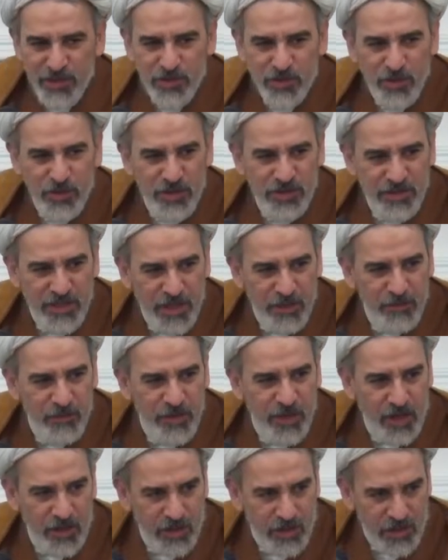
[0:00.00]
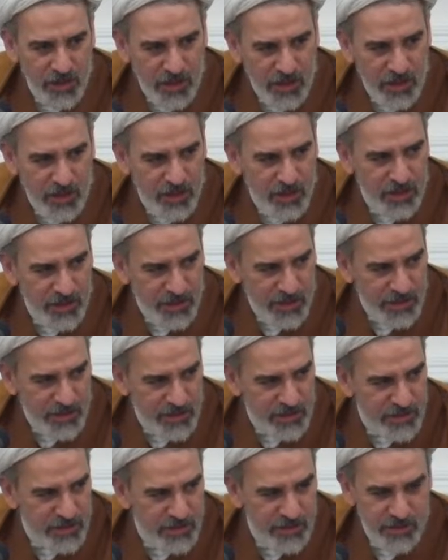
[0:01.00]
So the same way Allah,
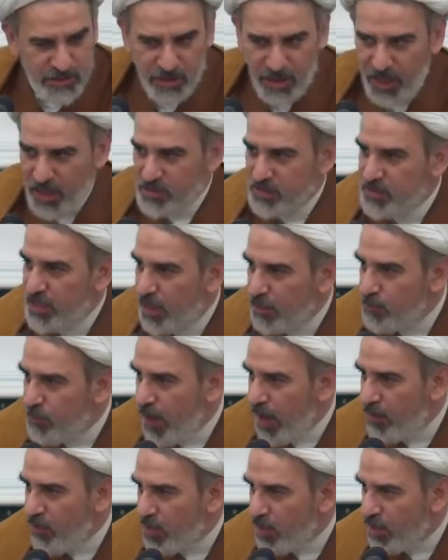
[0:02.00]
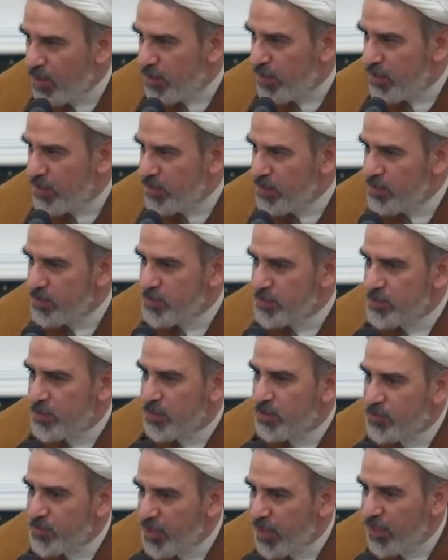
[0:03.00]
has that power, he's
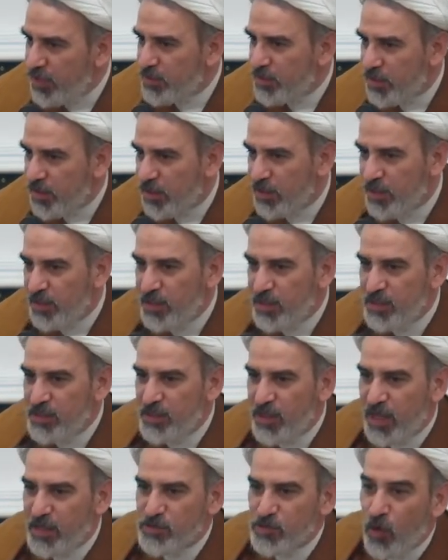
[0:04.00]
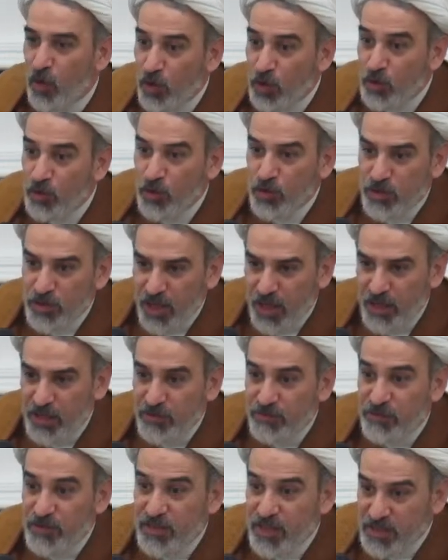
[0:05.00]
the creator, he has all good,
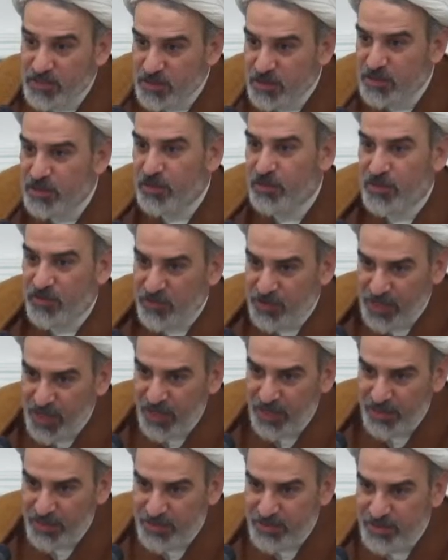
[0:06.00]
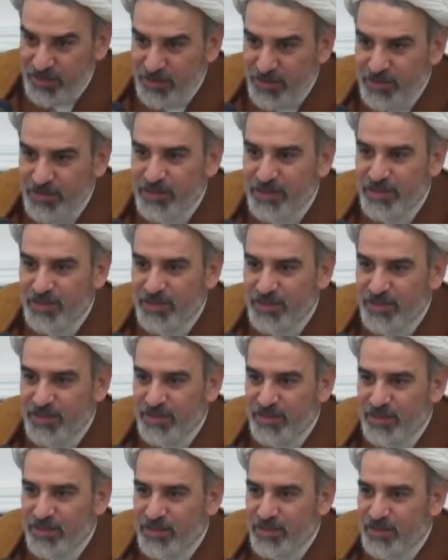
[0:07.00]
and if he doesn't create,
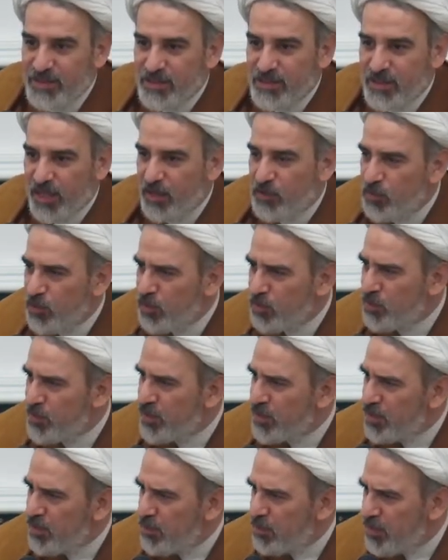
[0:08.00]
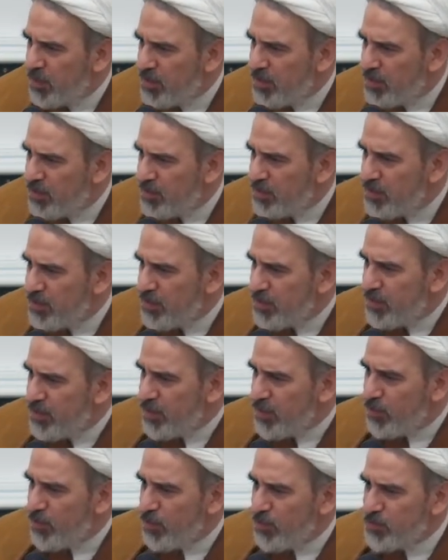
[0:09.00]
that will be a bit,
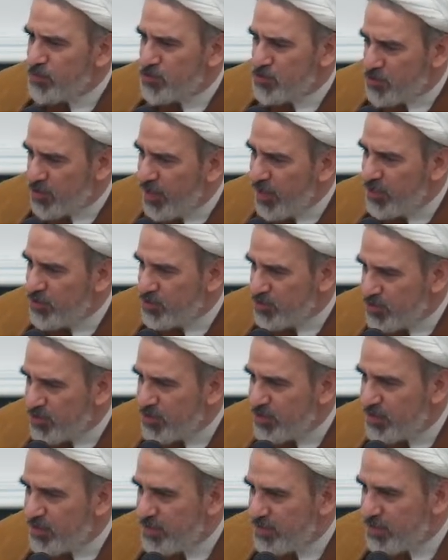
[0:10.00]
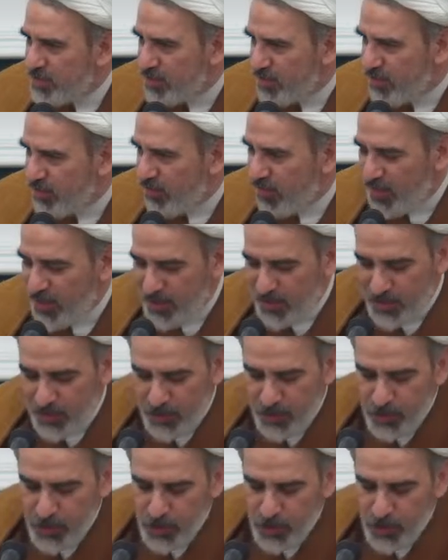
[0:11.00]
you know, strange, right?